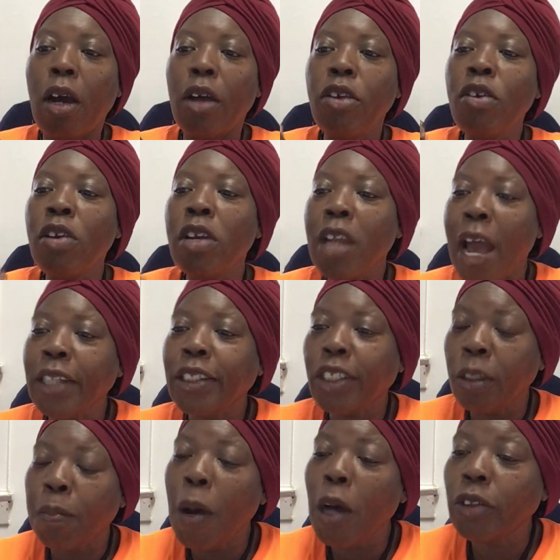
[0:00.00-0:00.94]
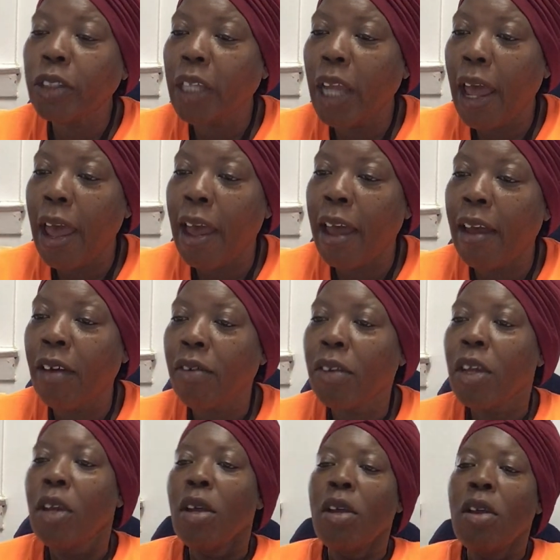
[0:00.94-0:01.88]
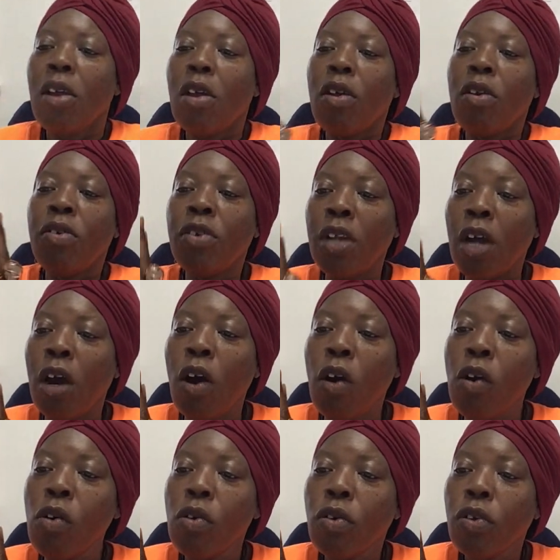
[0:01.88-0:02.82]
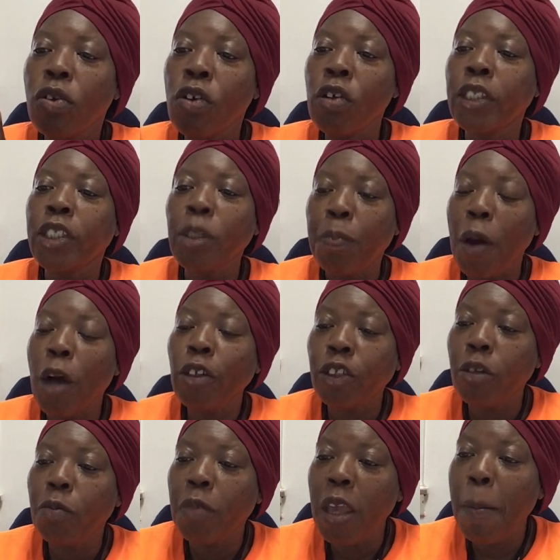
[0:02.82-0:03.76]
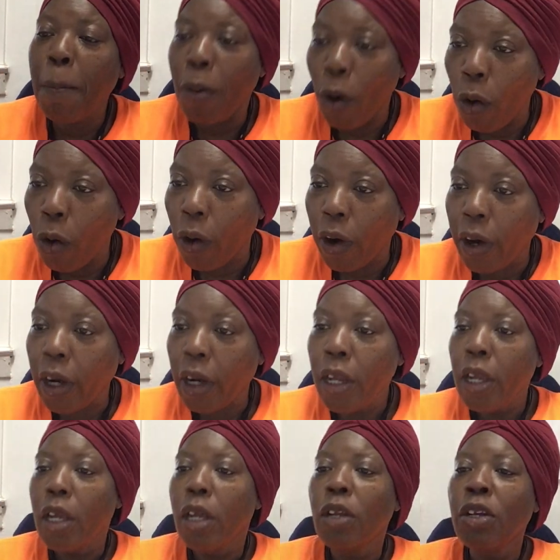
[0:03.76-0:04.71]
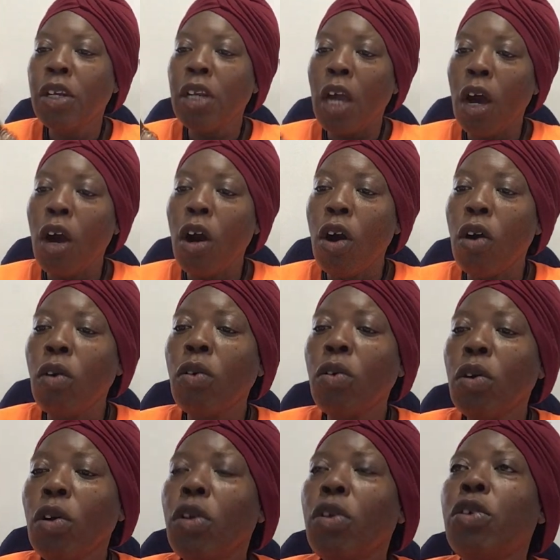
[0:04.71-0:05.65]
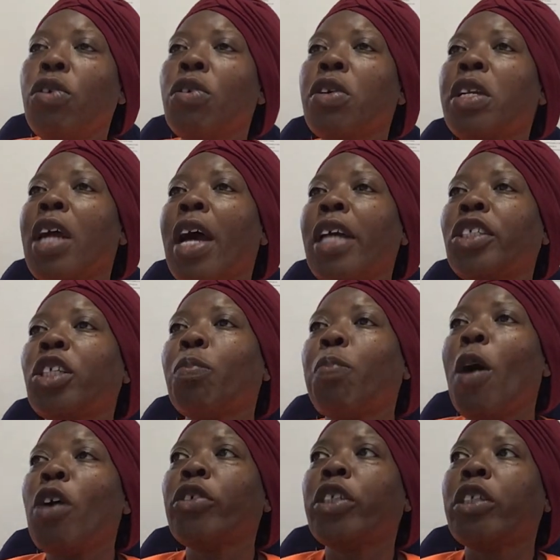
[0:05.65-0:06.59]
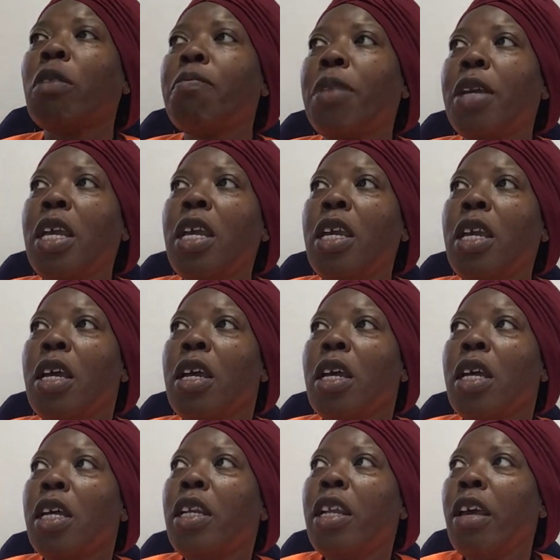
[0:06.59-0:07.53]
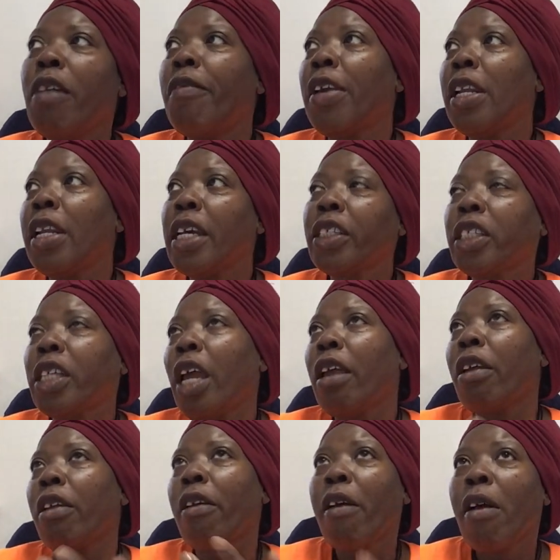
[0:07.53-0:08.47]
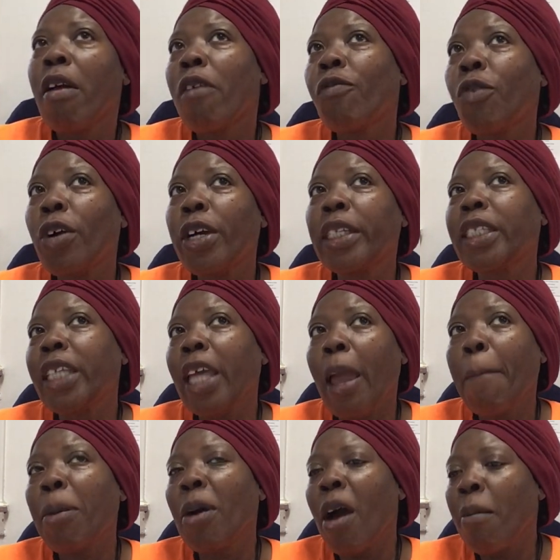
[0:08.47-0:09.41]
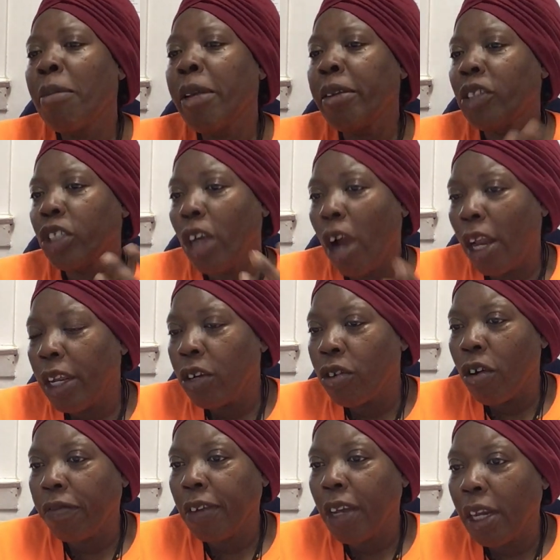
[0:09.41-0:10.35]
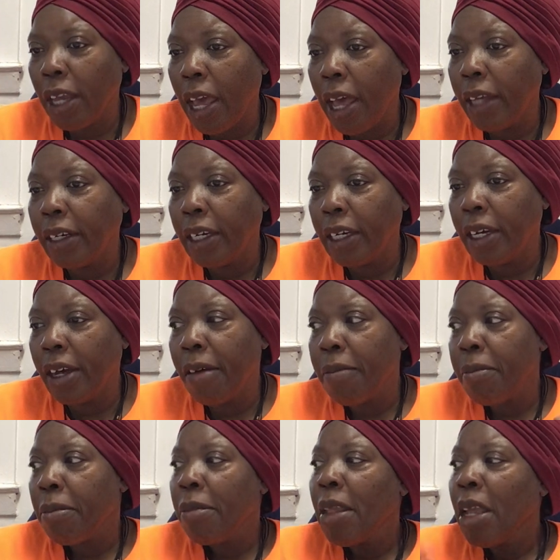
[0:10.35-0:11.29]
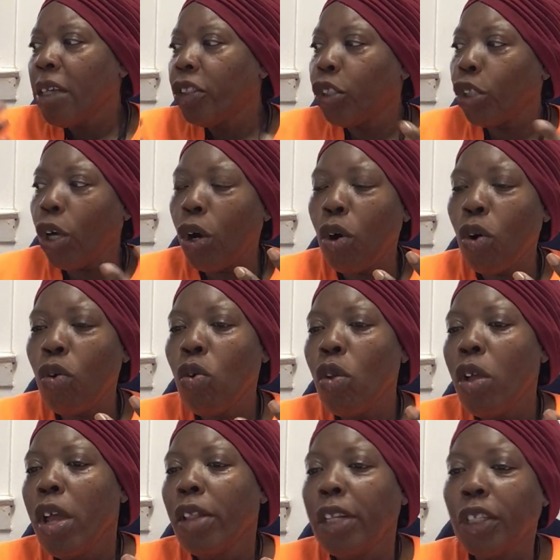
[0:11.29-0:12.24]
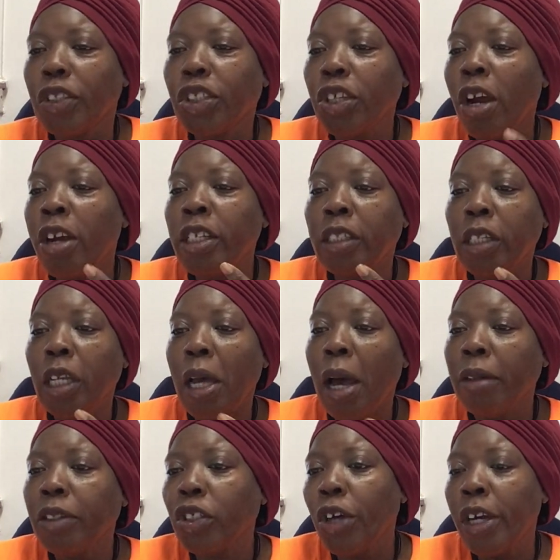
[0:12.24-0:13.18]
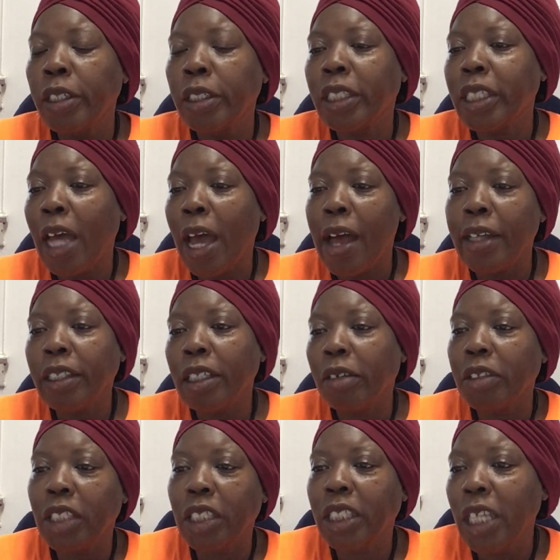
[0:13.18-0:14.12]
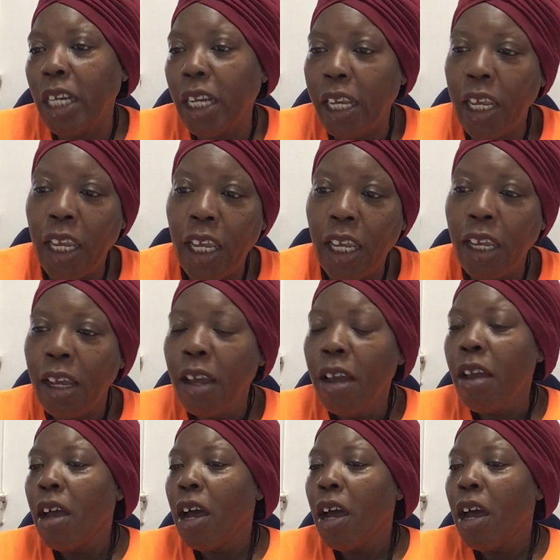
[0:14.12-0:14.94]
you're not supposed to have. No, you're supposed to be poor. No, you're not supposed to be living. Let's say, for example, I'm in Charlotte, North Carolina. So there's certain sides of the city,